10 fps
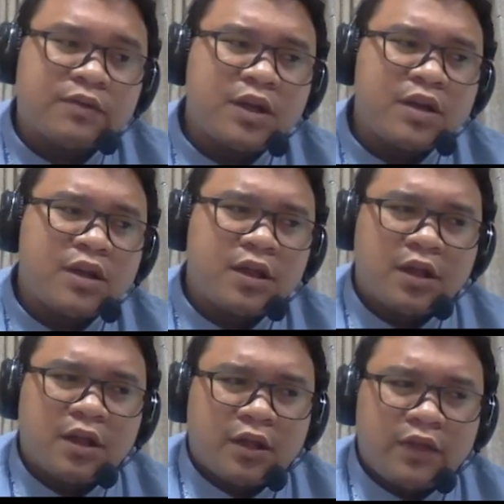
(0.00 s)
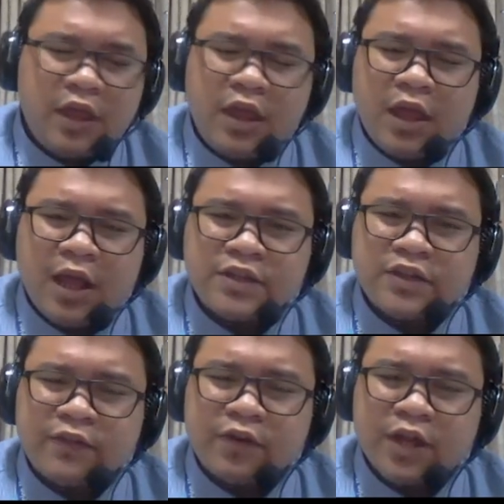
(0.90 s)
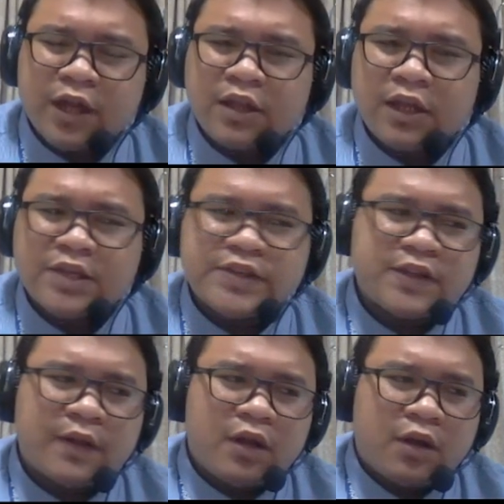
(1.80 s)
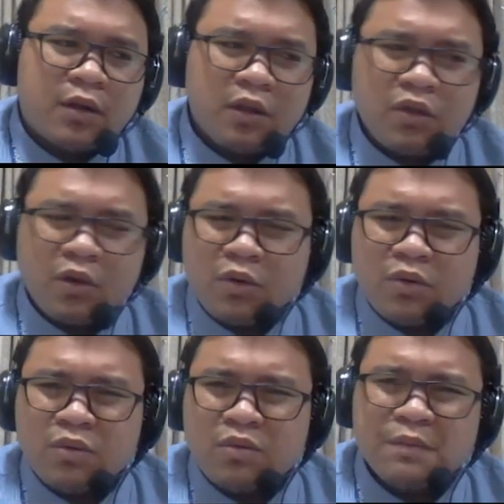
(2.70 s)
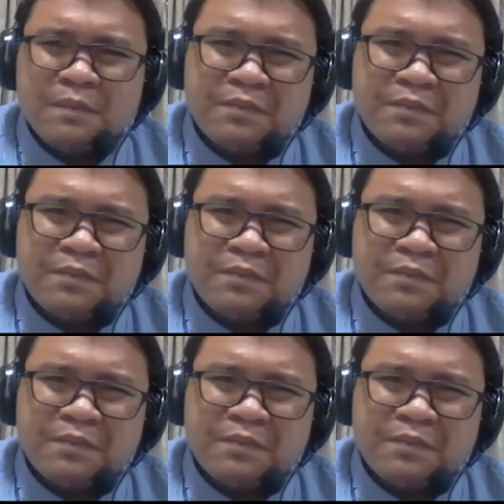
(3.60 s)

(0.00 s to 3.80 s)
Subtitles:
Well, the answer for that is although